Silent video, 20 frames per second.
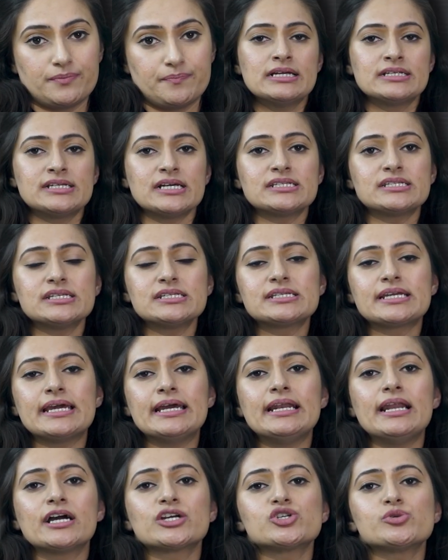Justice K.
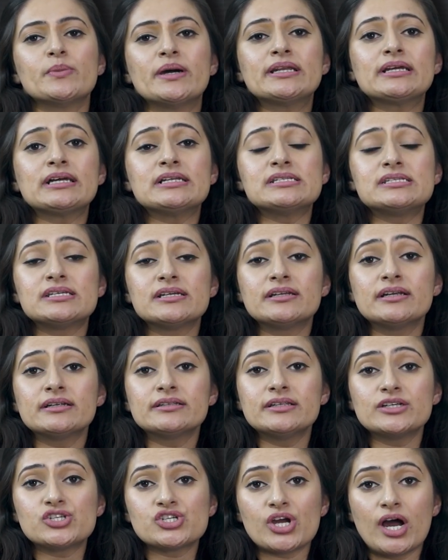Lakshman considered
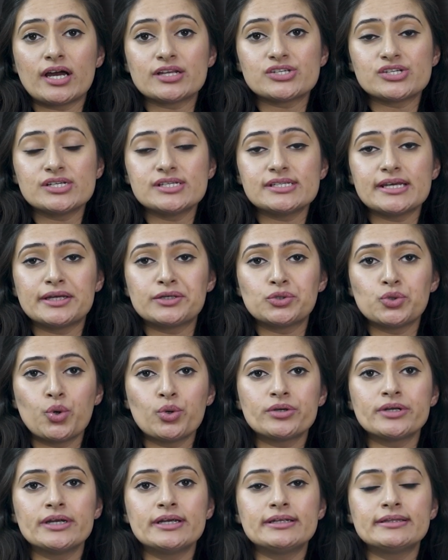the charges and
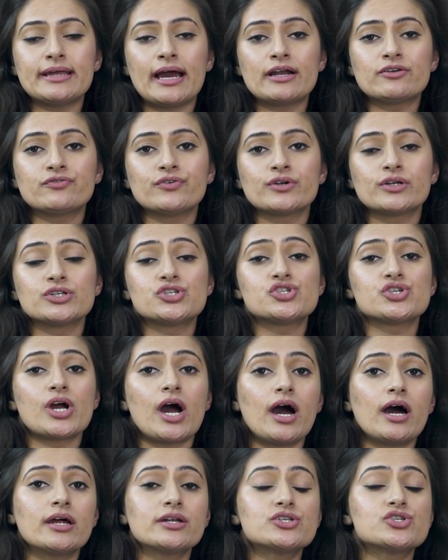noted that for a
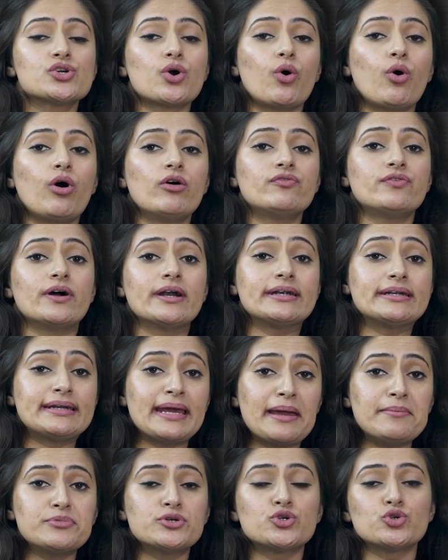charge of
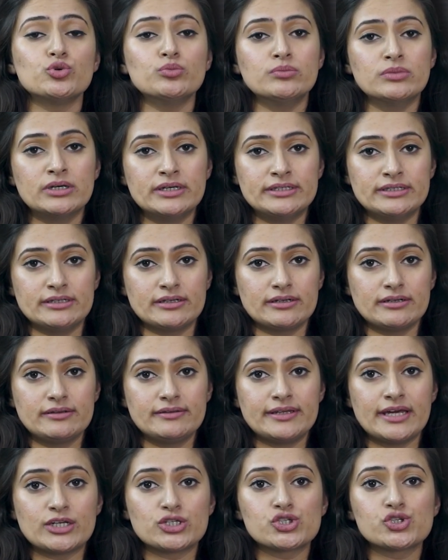attempt to murder,
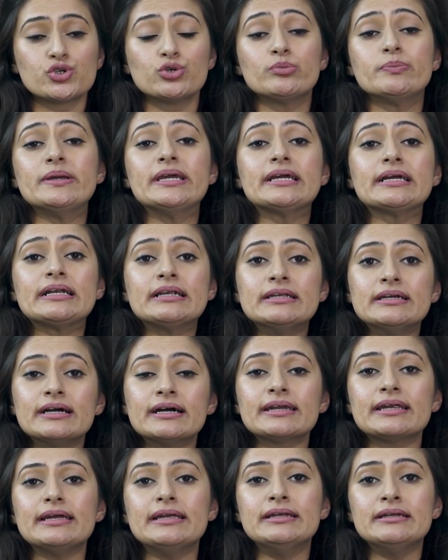there should be clear
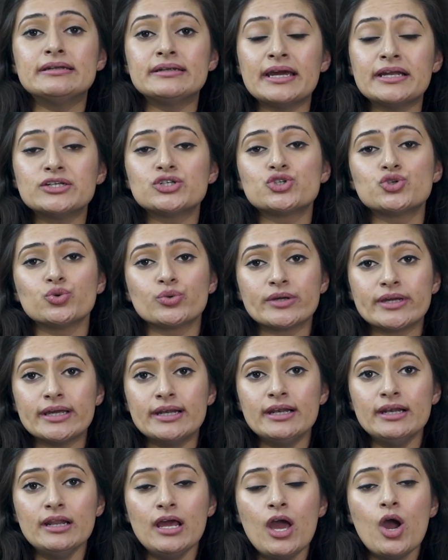intent to
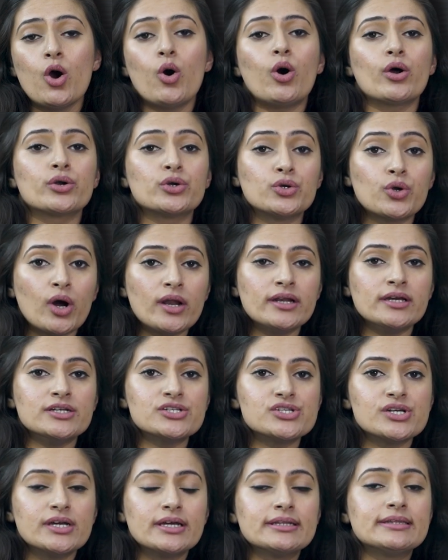kill or
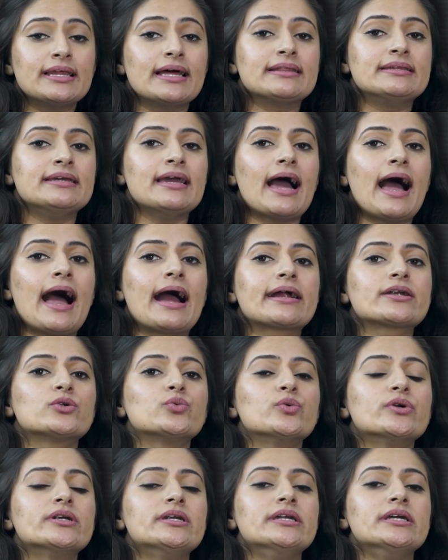knowledge that the act
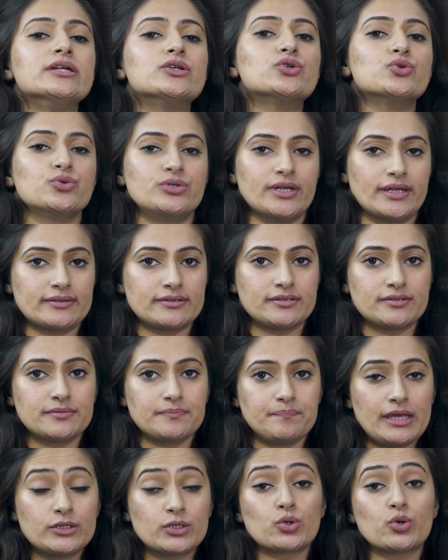would lead to death.
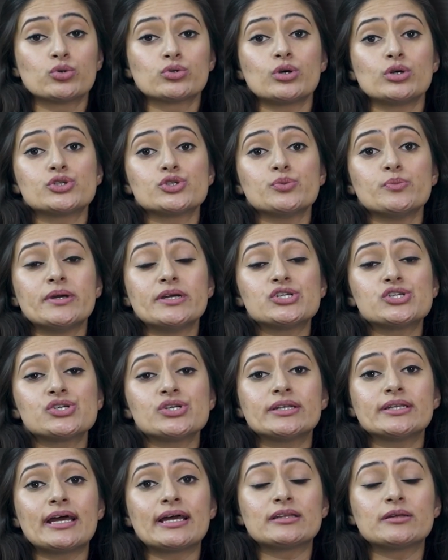The court also
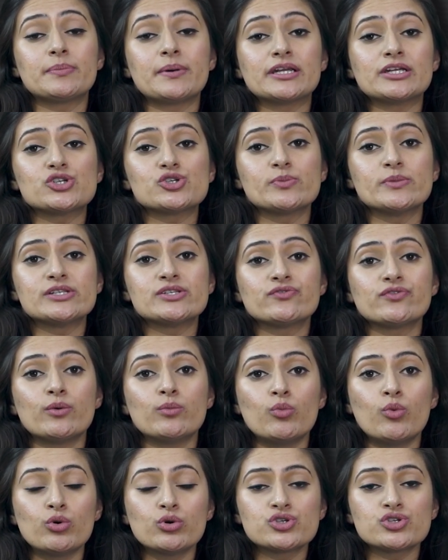mentioned that the punishments for
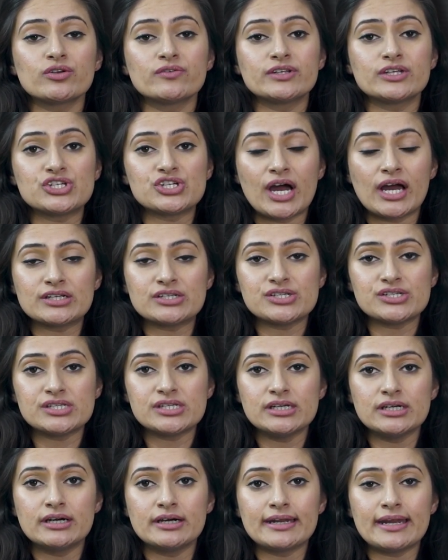most of the charges
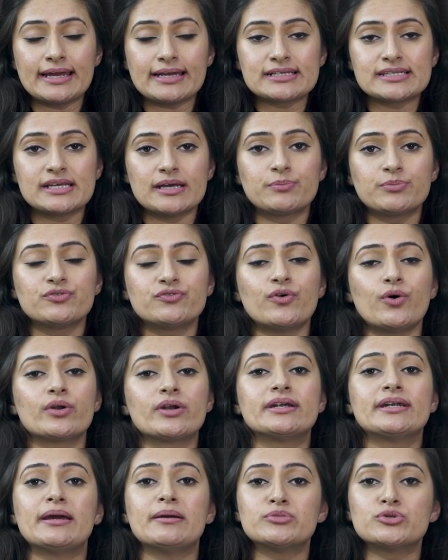here, except for
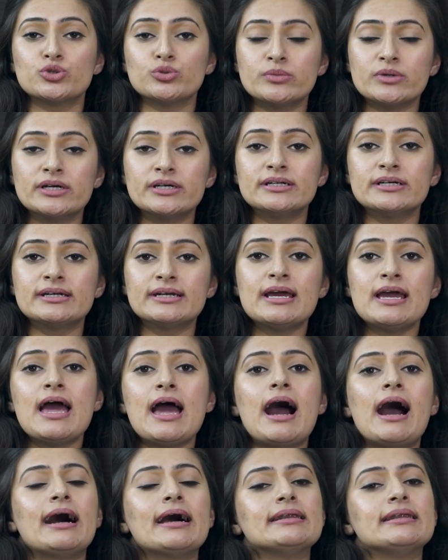attempt to murder,
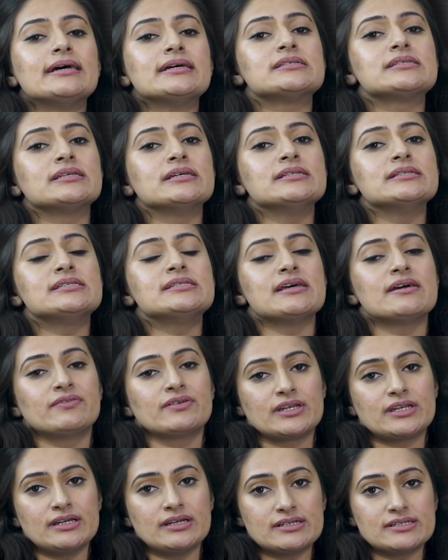are less than
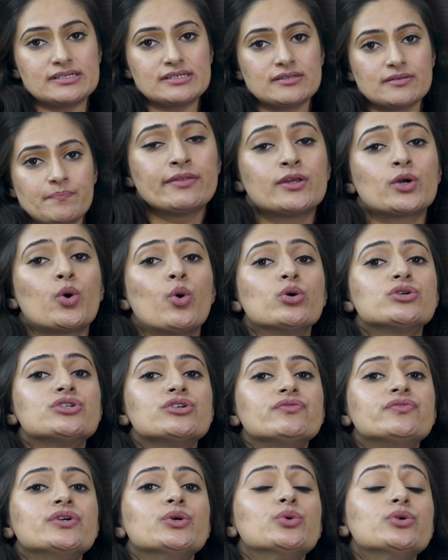7 years. The court
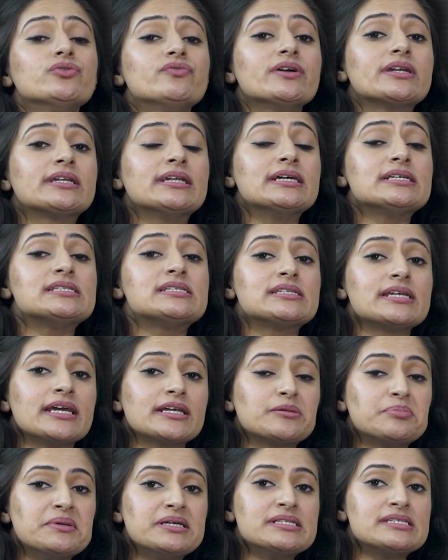reviewed witness
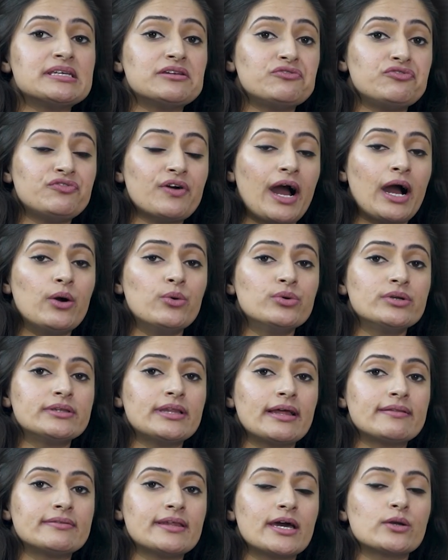statements and found
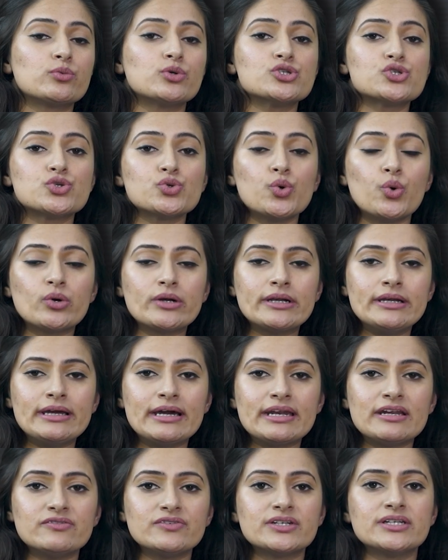that there was no
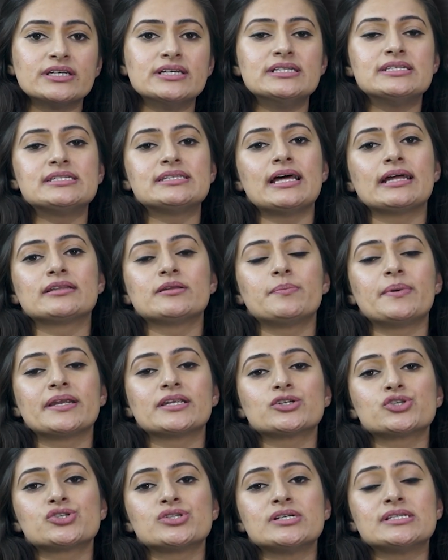clear evidence that the
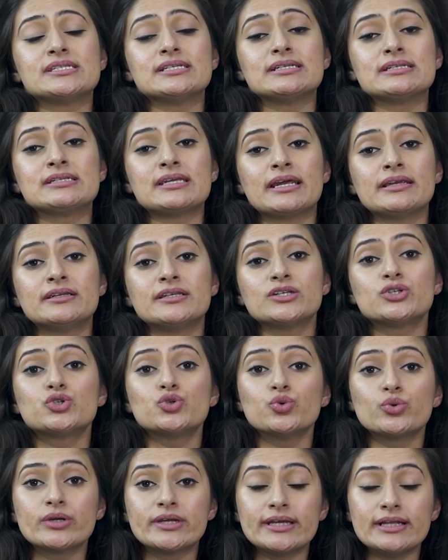petitioners intended
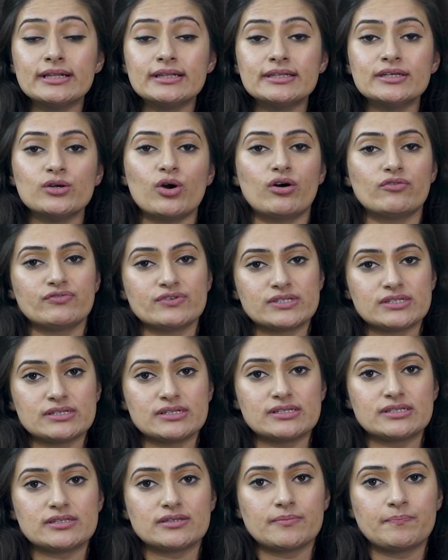to kill the
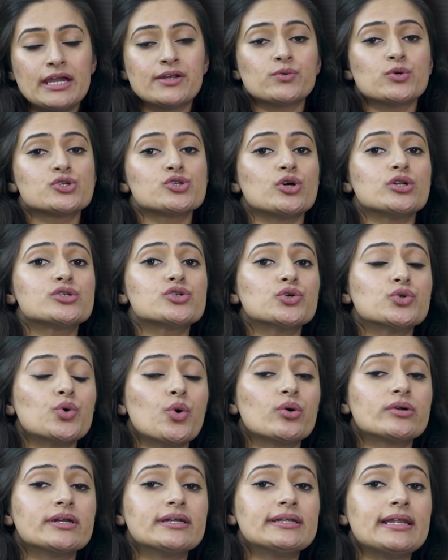officers. It was also
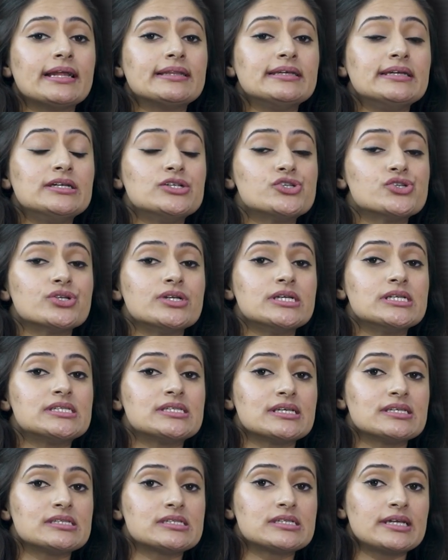noted that the injuries
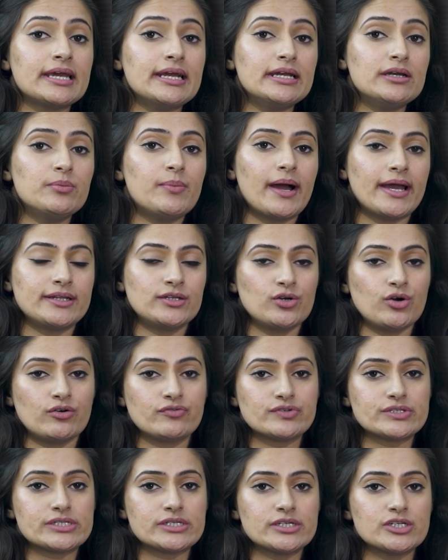sustained by the
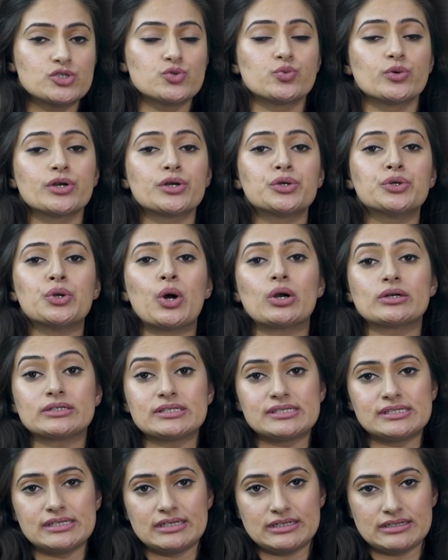officers were not
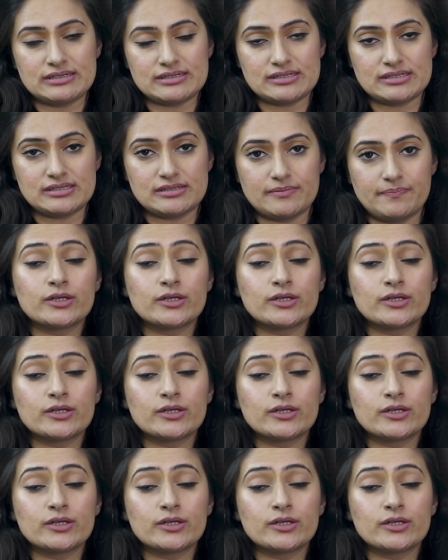serious.